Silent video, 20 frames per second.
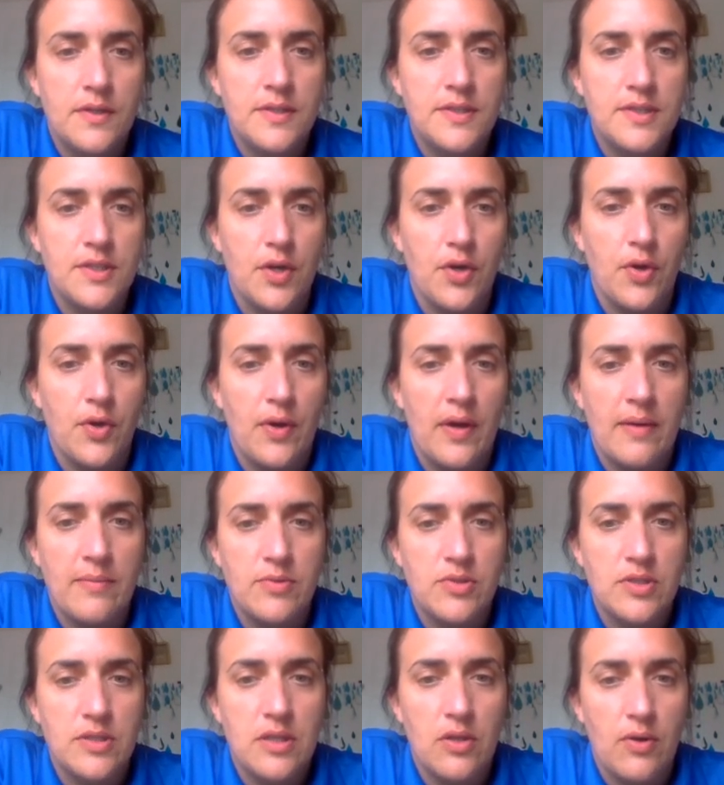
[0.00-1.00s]
So
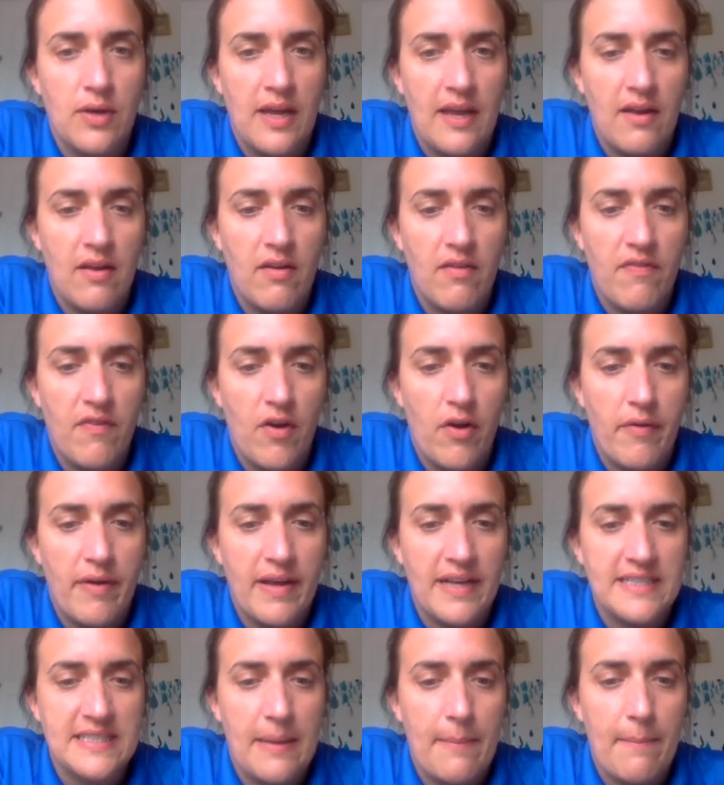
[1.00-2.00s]
I'm just looking, for
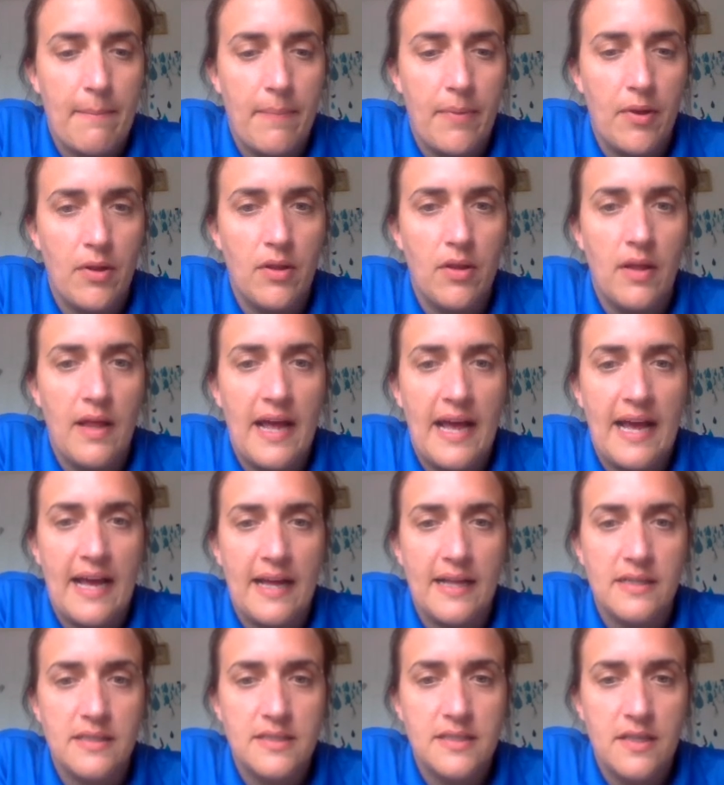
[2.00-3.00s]
example,
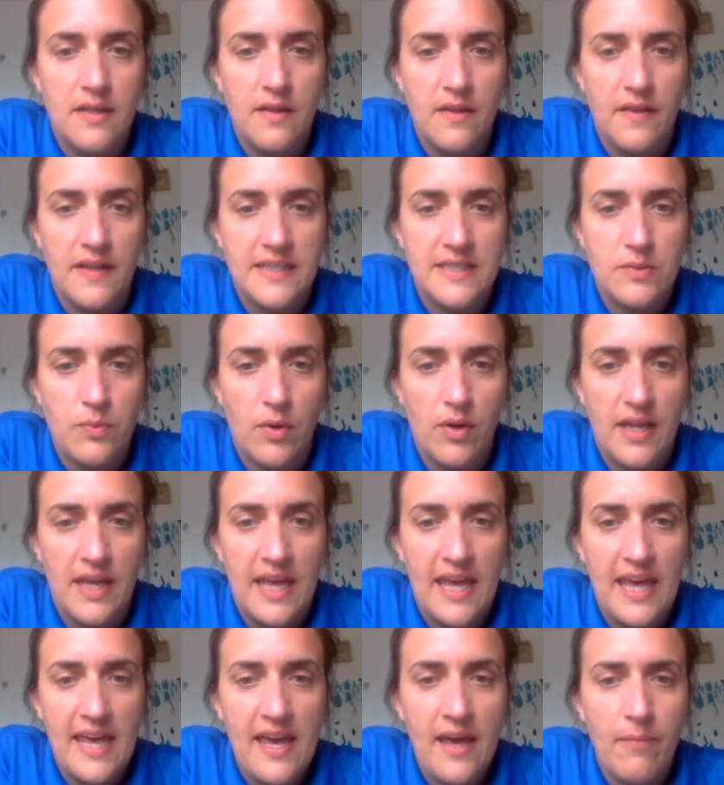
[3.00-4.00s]
at this one
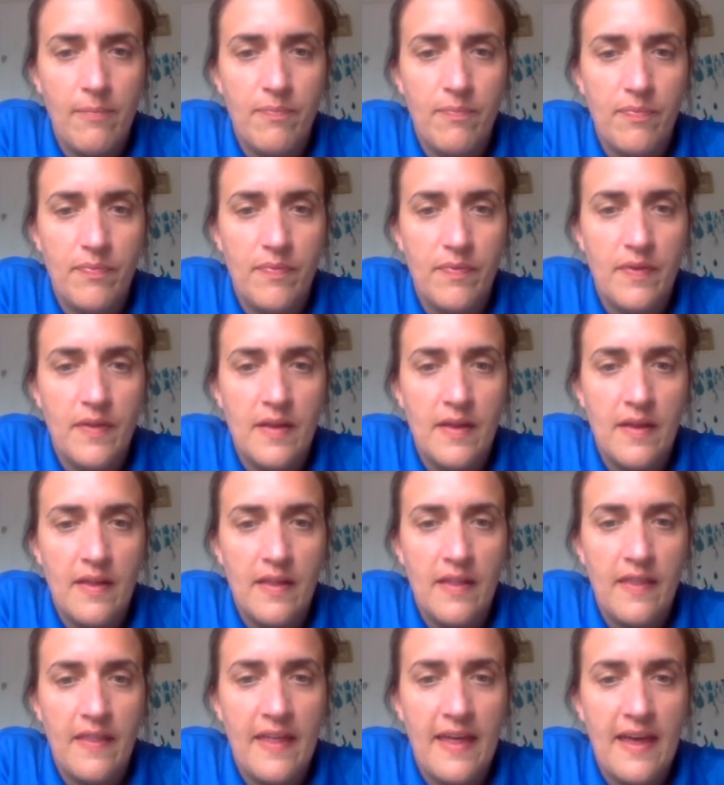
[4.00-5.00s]
here.
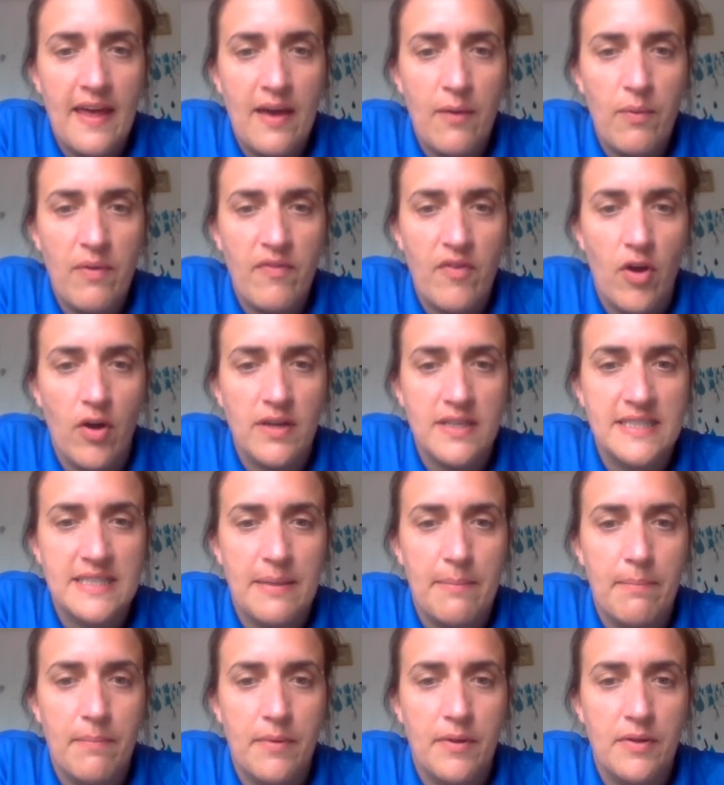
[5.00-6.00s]
There we've got a
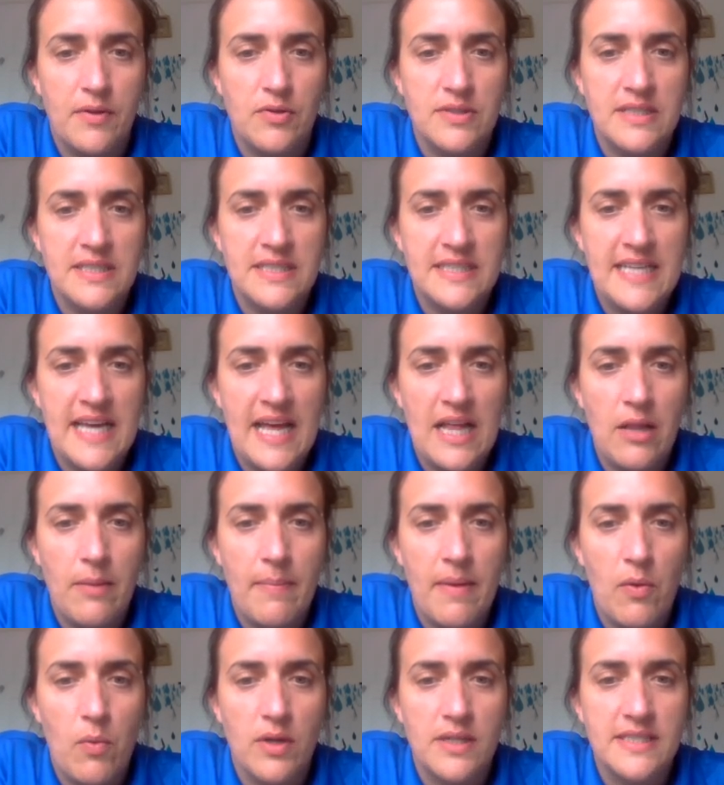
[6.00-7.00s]
symbol. It doesn't tell
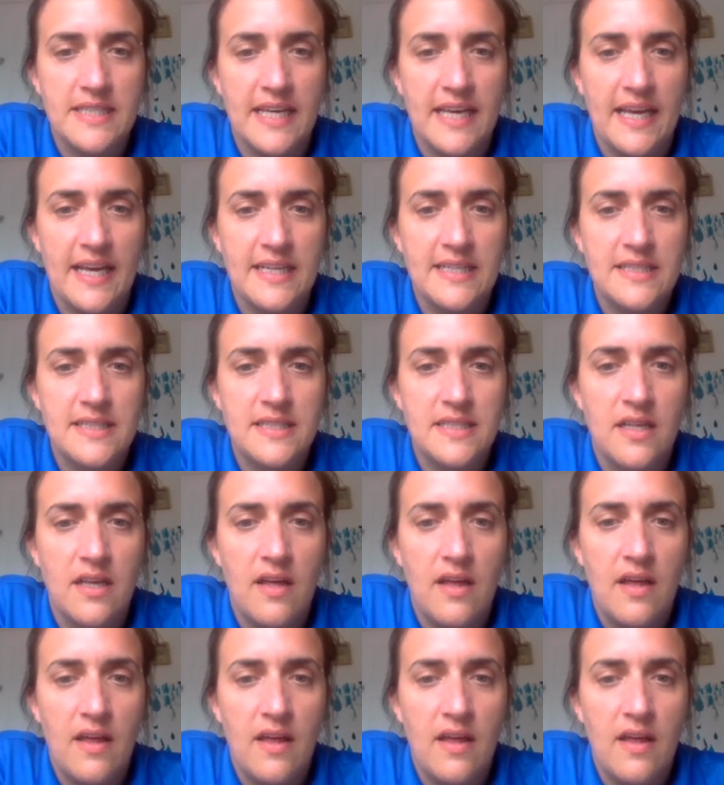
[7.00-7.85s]
me what it is.